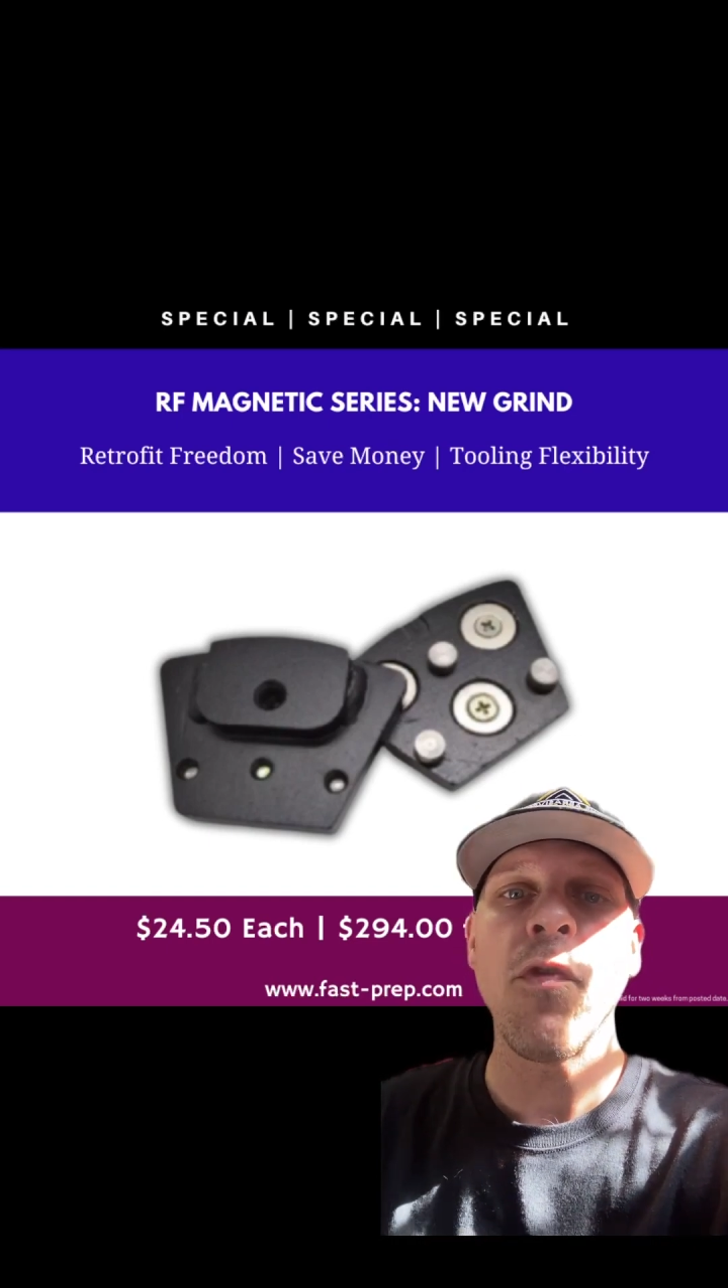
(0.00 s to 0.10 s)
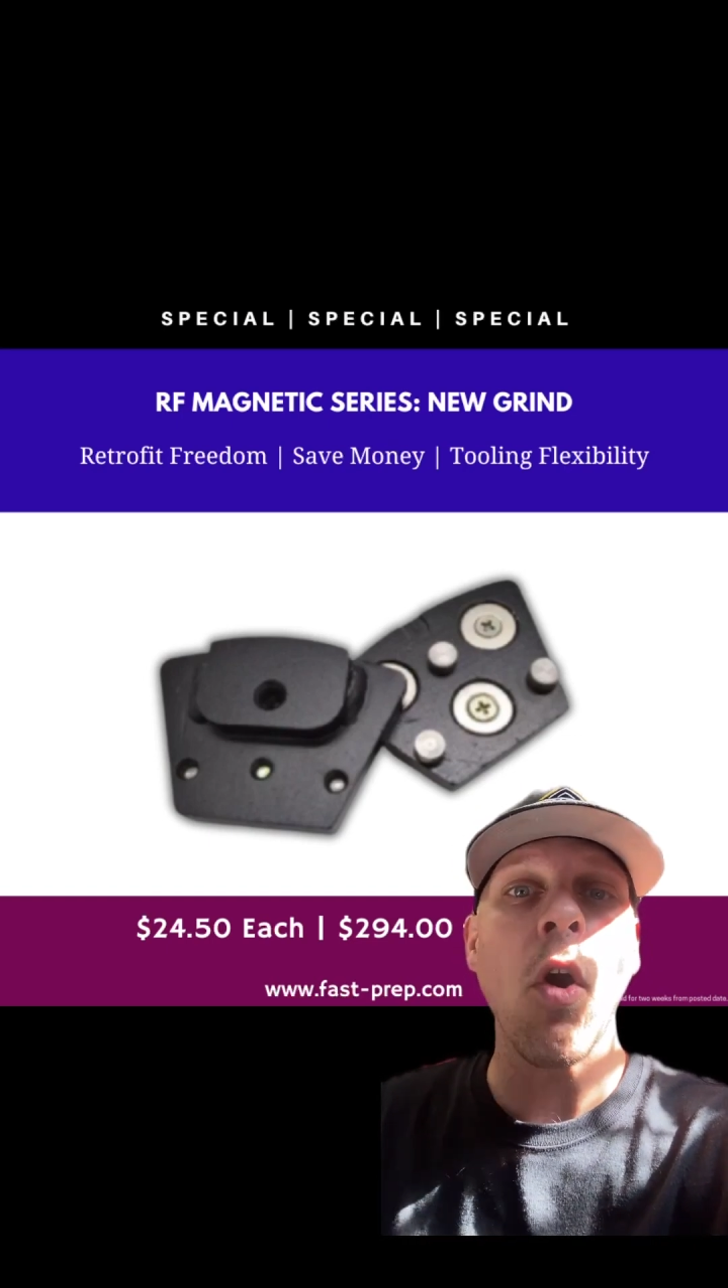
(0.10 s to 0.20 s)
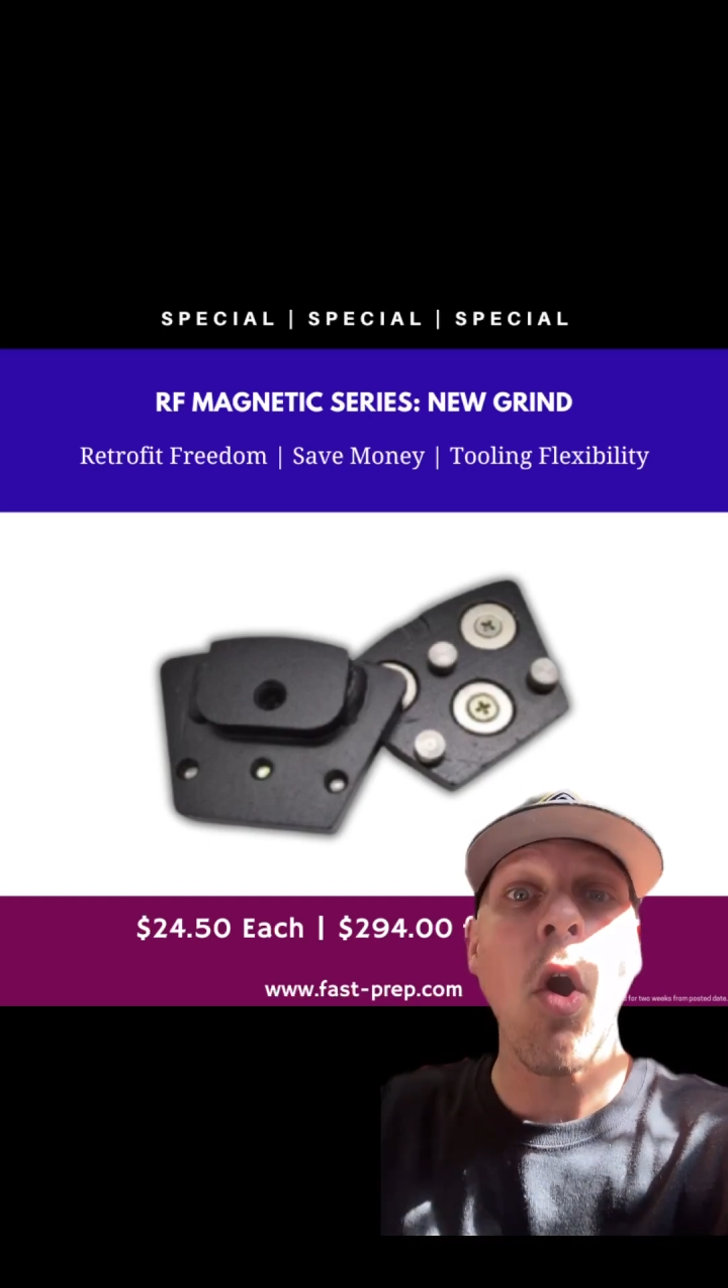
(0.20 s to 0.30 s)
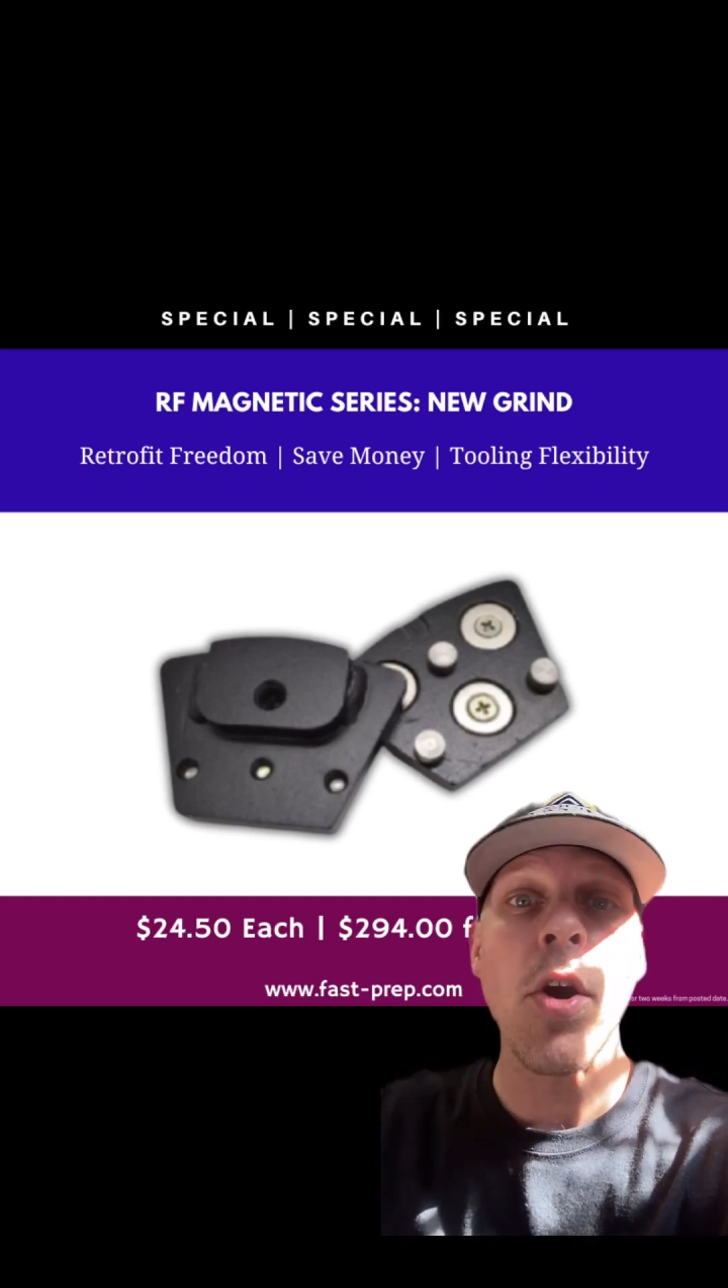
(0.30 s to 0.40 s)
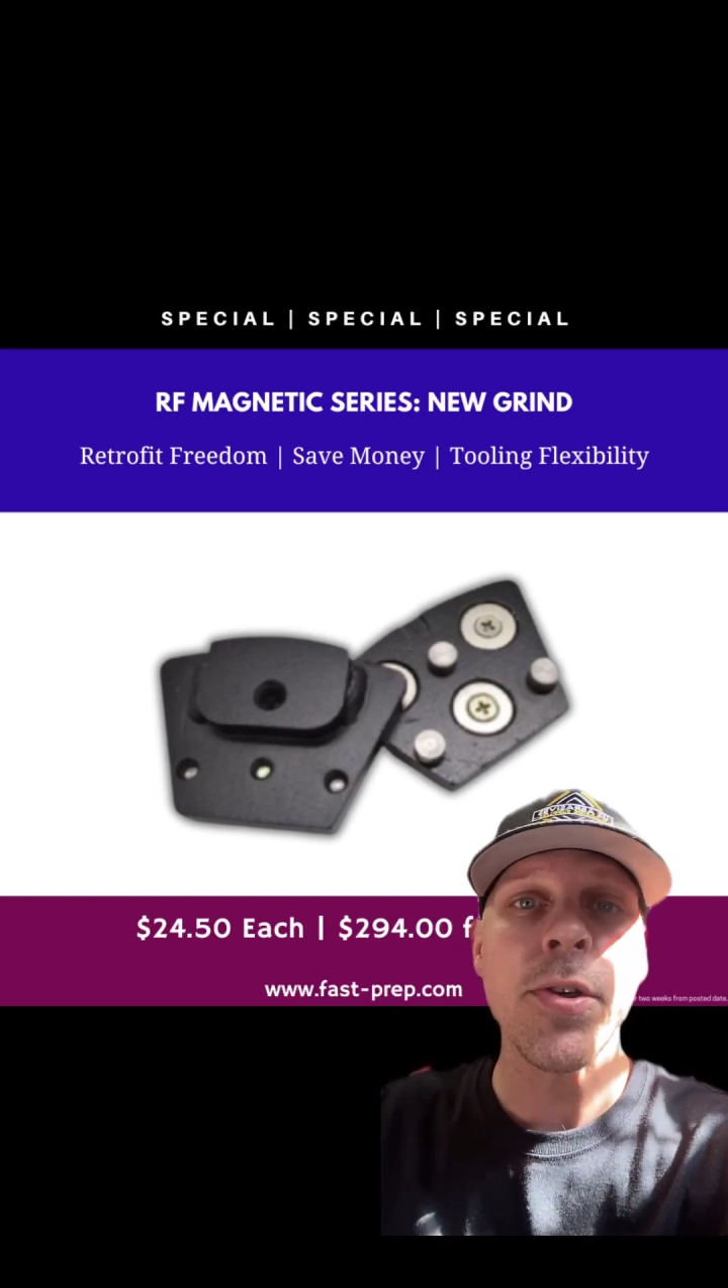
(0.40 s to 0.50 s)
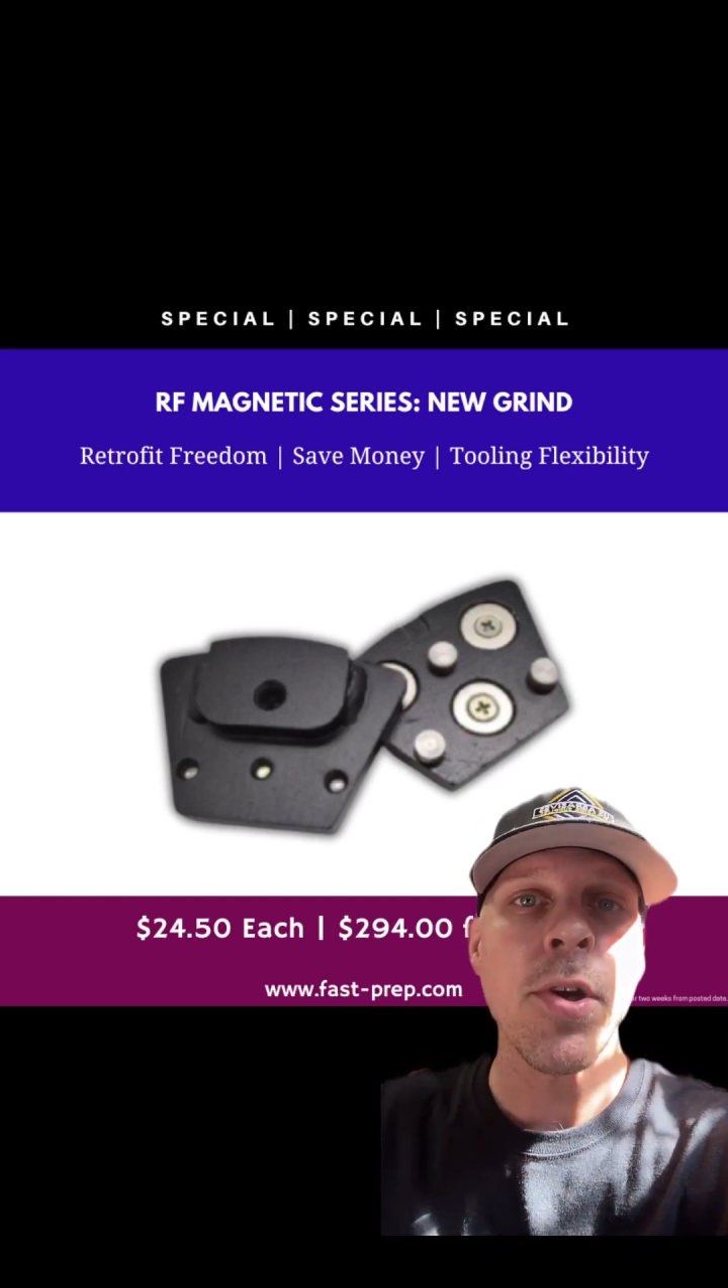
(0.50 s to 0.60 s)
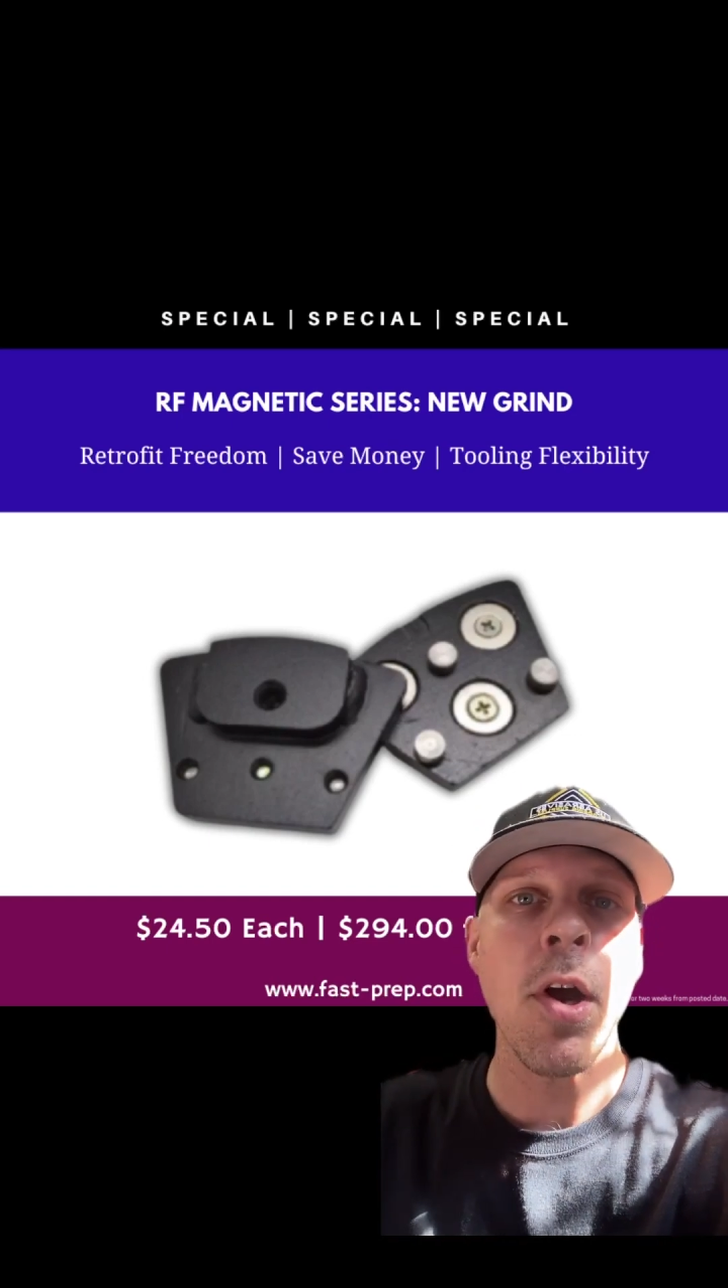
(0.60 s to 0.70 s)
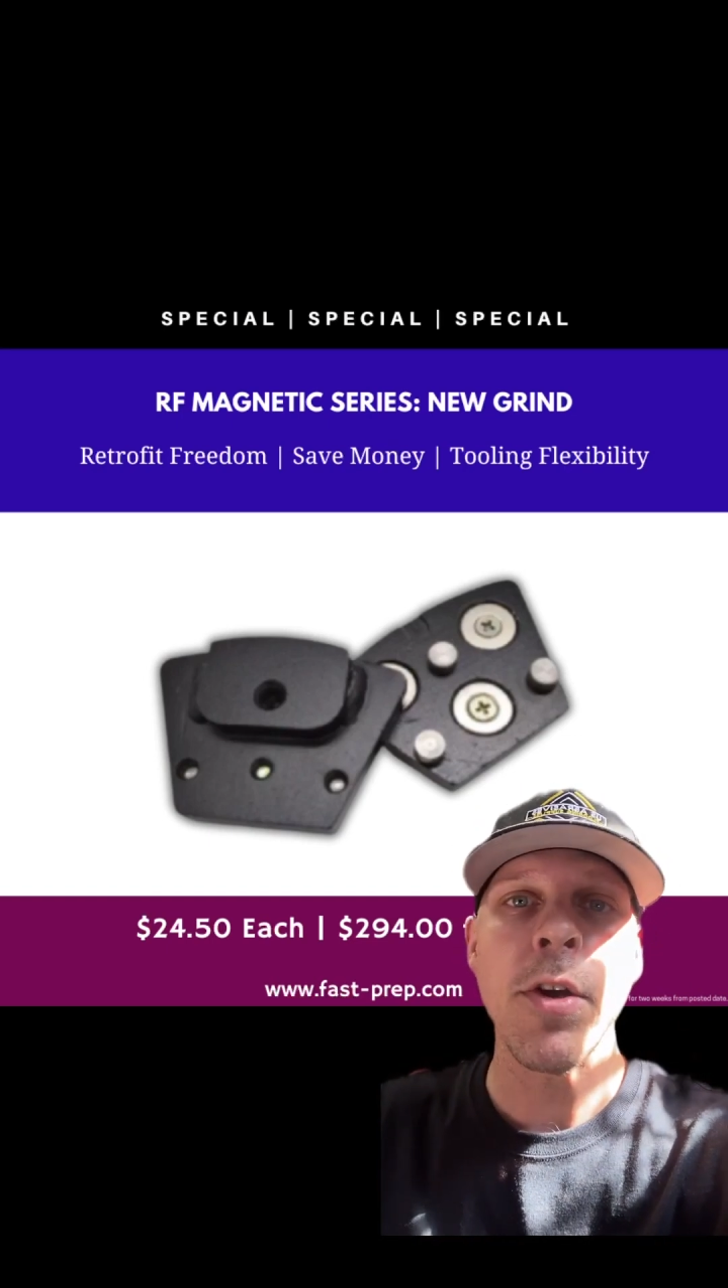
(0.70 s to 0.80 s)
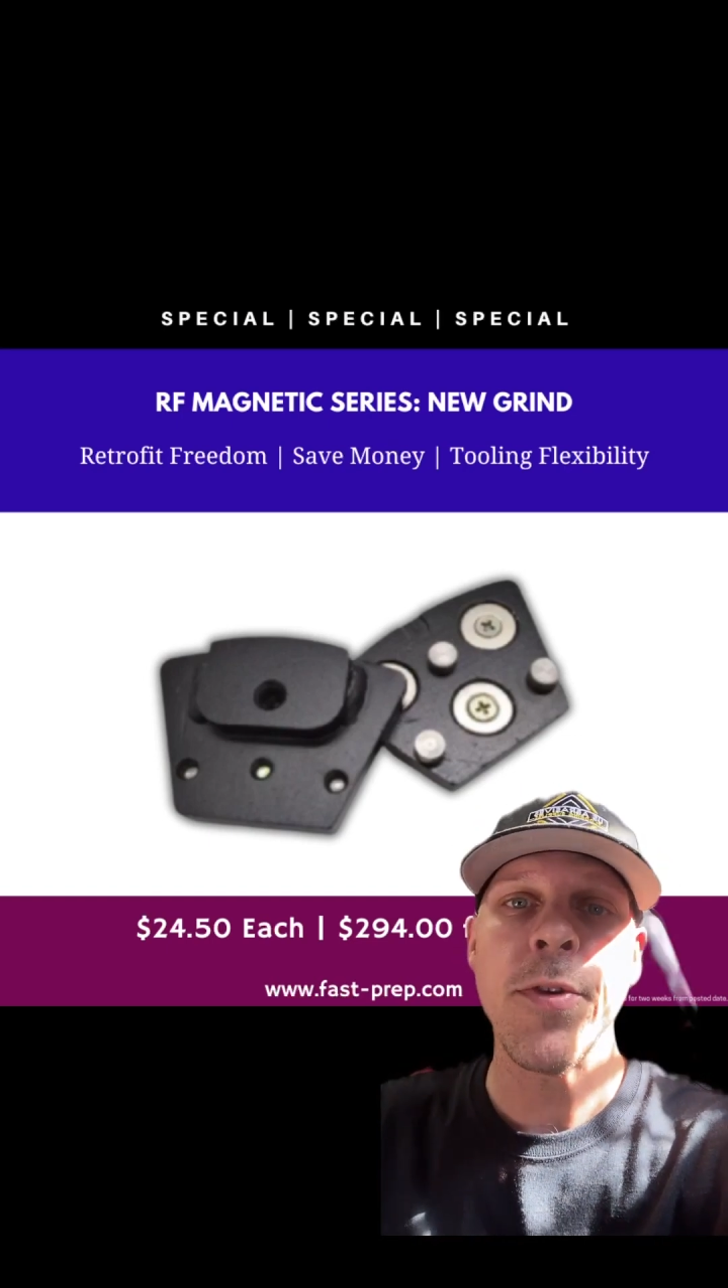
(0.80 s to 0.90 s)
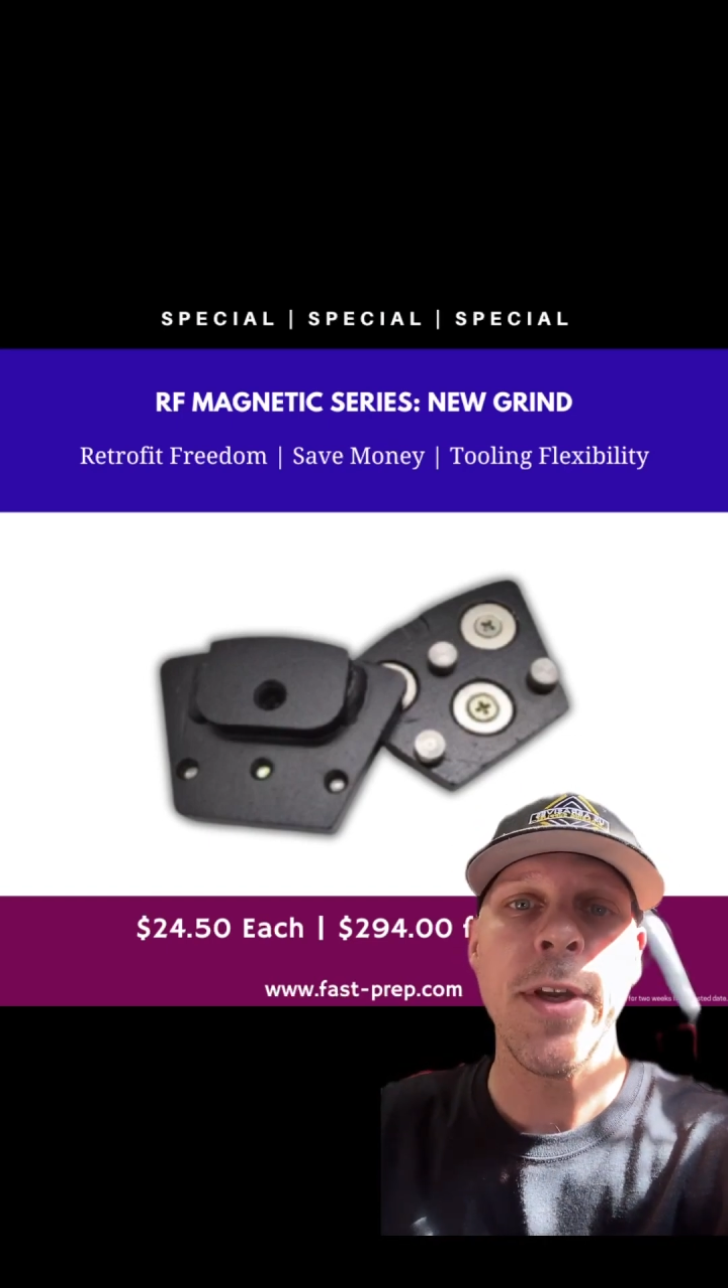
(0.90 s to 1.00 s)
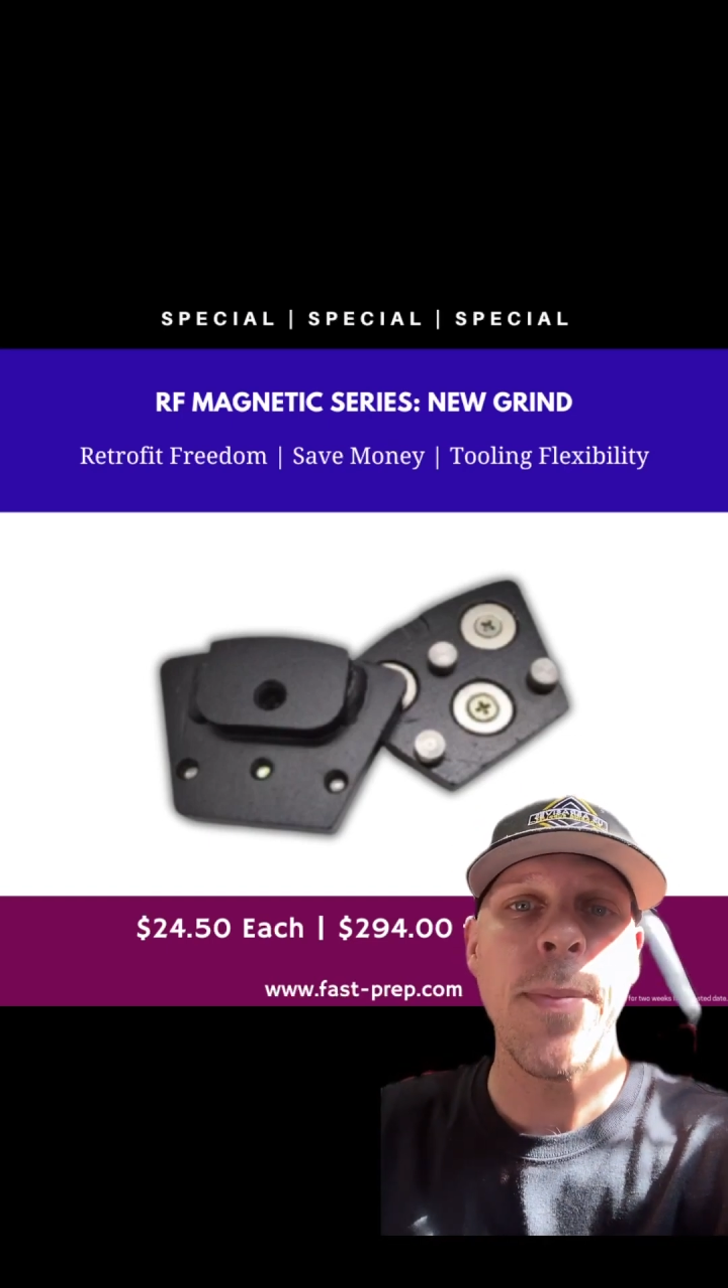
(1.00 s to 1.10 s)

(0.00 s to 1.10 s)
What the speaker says: for harder concrete,